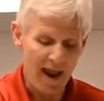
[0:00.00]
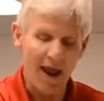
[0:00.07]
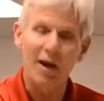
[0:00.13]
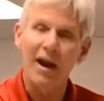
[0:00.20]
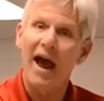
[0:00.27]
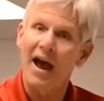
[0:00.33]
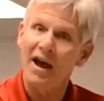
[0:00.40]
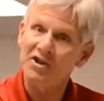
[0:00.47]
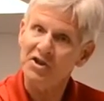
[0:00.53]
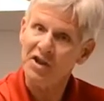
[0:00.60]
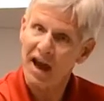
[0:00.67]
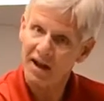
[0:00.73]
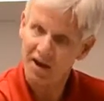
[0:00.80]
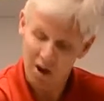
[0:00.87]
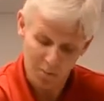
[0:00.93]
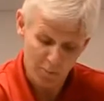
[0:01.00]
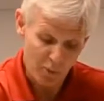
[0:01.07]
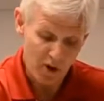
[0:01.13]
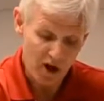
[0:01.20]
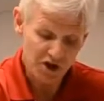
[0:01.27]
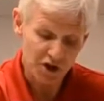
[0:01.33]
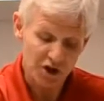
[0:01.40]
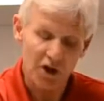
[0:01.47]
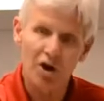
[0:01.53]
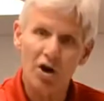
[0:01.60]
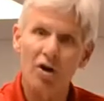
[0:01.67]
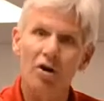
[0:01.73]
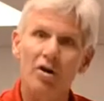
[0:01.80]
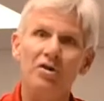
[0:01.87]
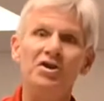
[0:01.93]
And as that compression
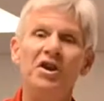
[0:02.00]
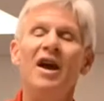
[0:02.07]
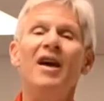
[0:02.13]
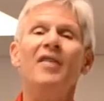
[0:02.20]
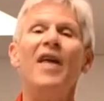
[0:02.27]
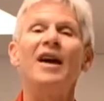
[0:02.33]
occurs,